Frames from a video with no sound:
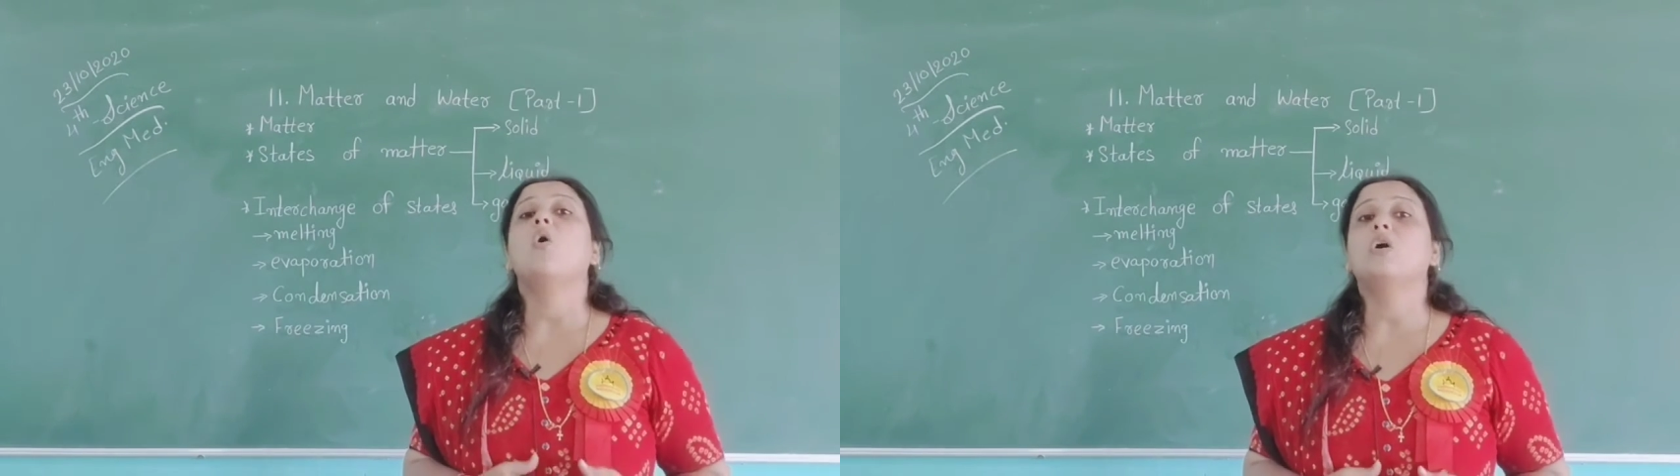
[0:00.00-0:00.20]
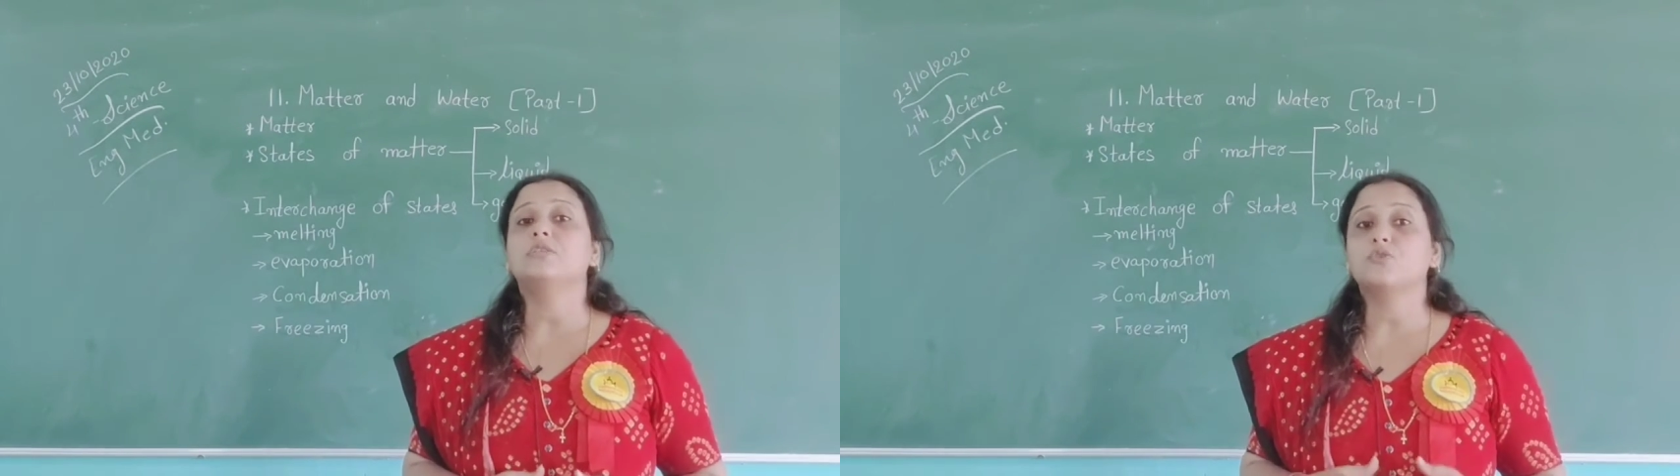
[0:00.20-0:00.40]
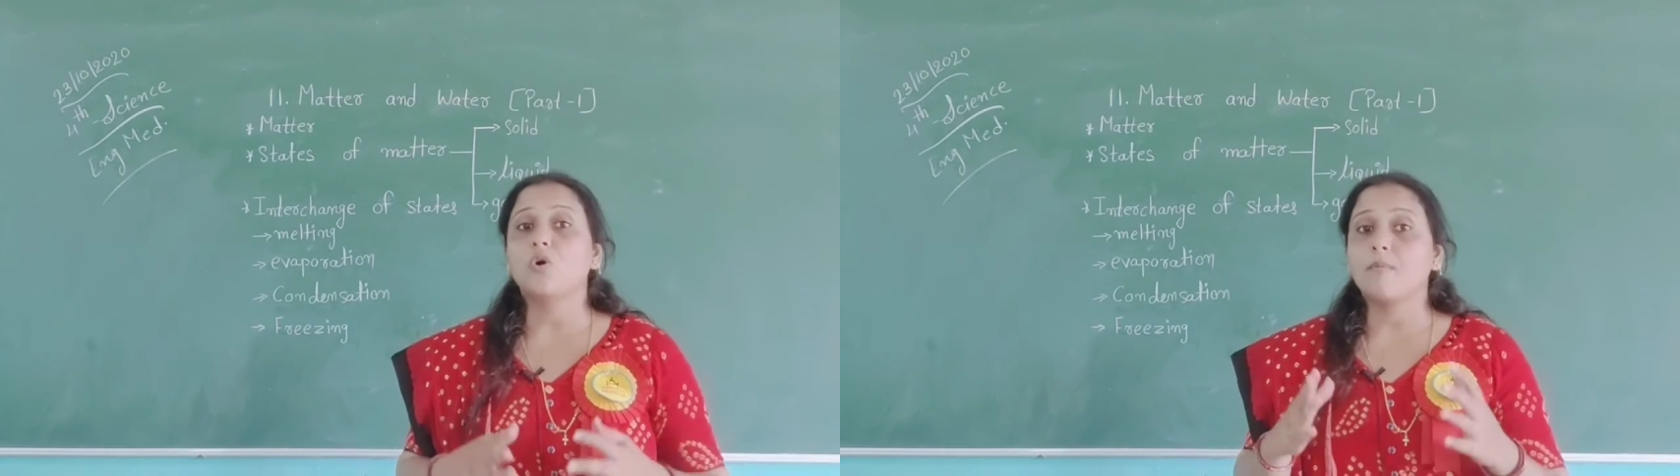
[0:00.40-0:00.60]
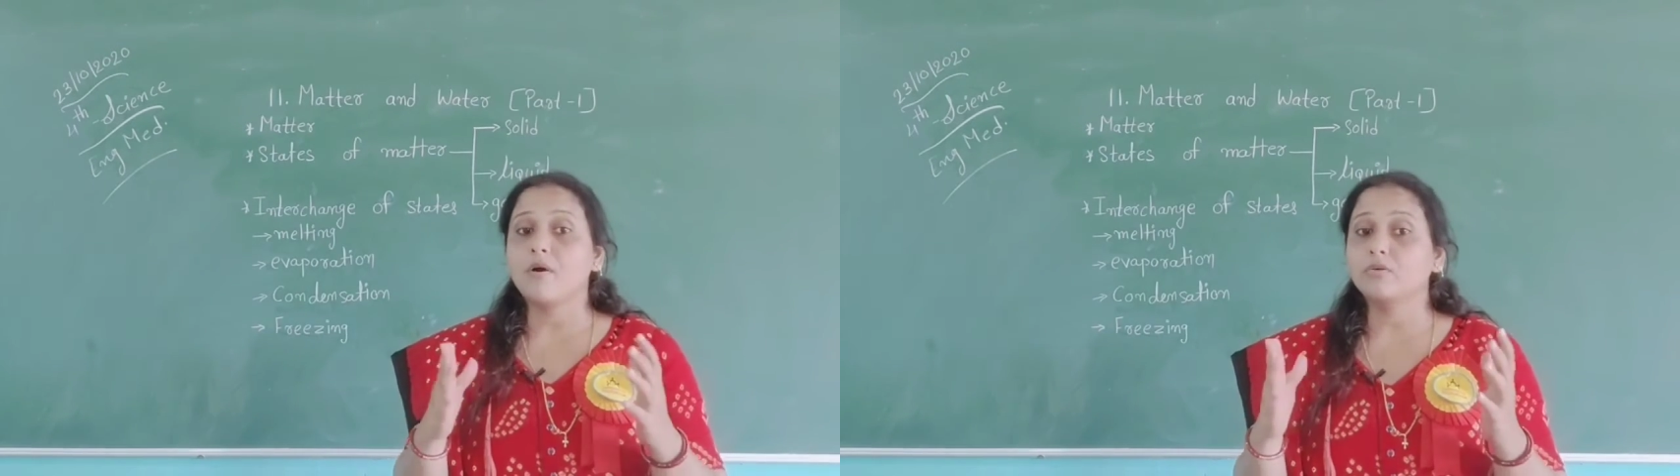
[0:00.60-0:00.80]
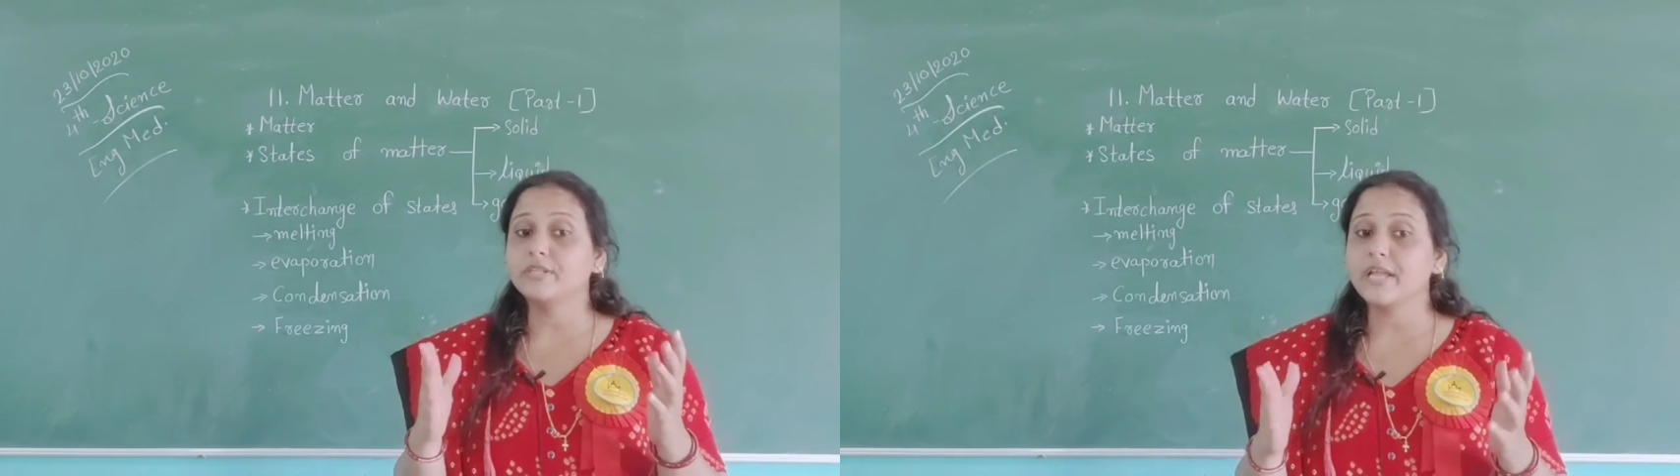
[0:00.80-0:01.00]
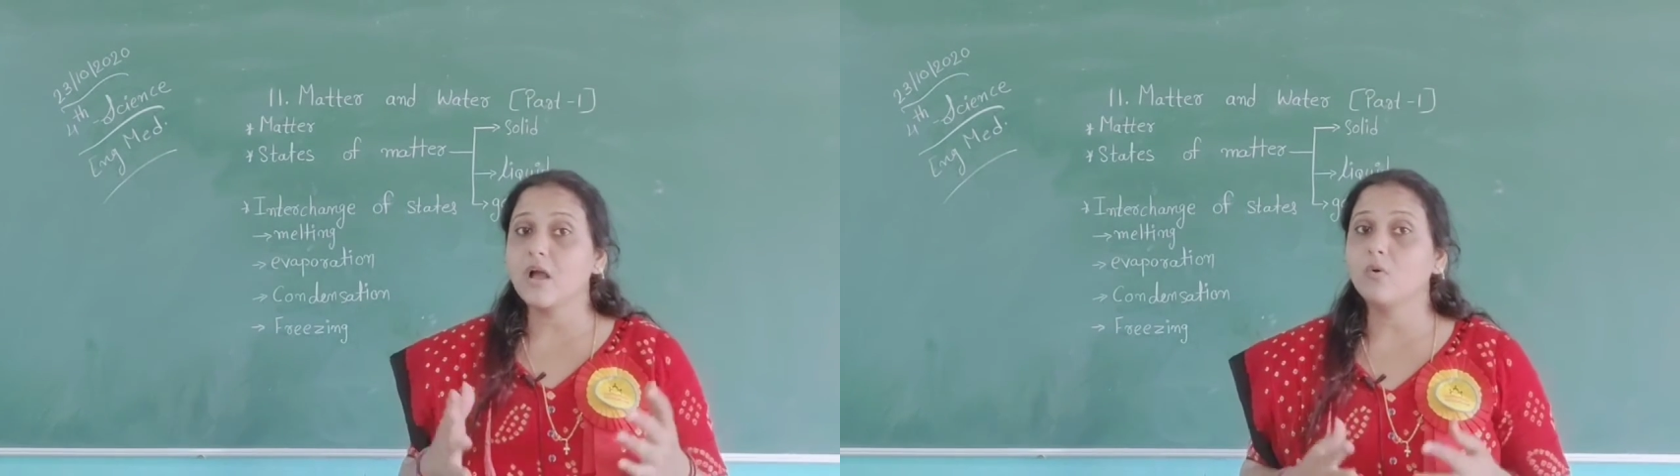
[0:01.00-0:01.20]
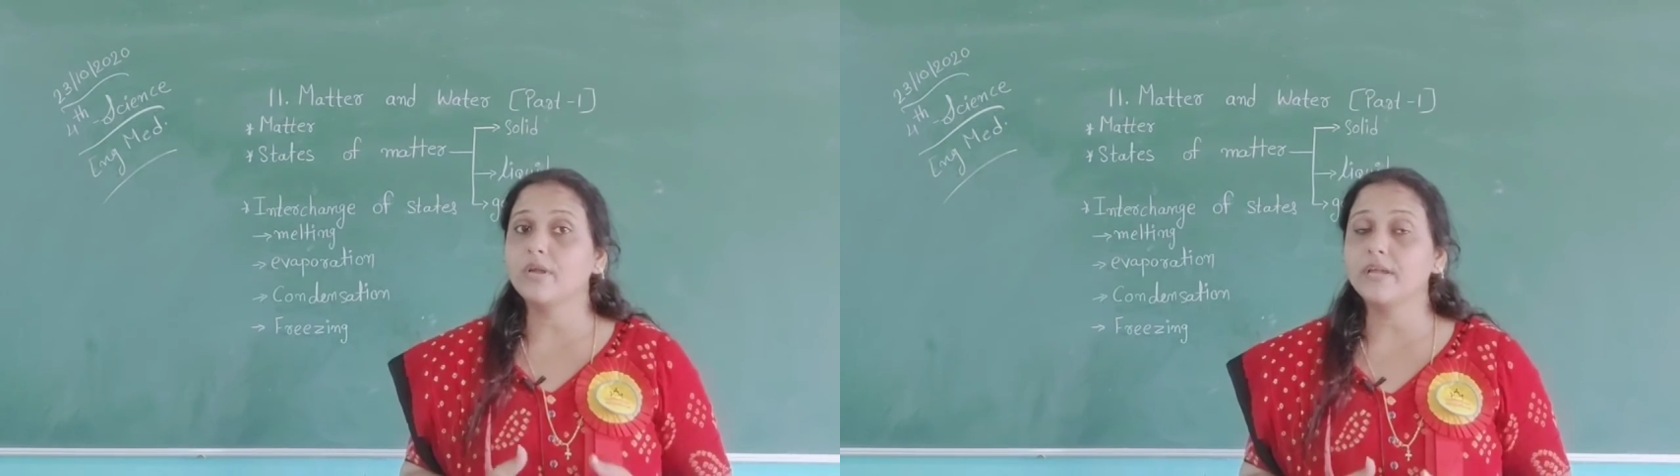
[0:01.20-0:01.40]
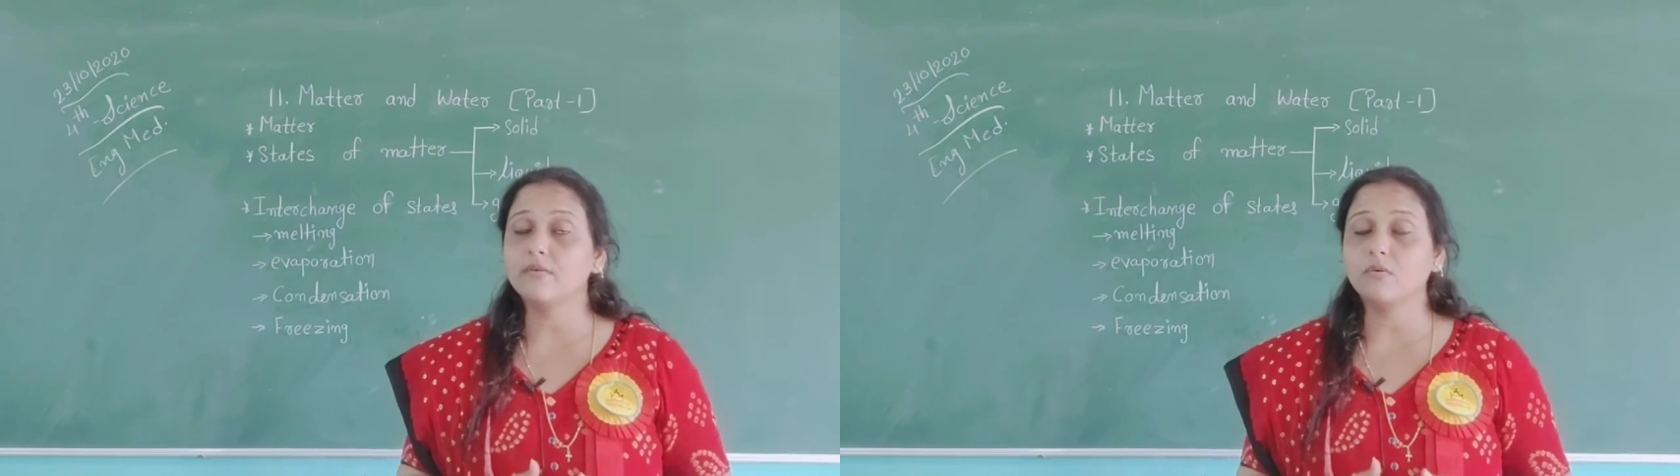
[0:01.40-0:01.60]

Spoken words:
Also about they have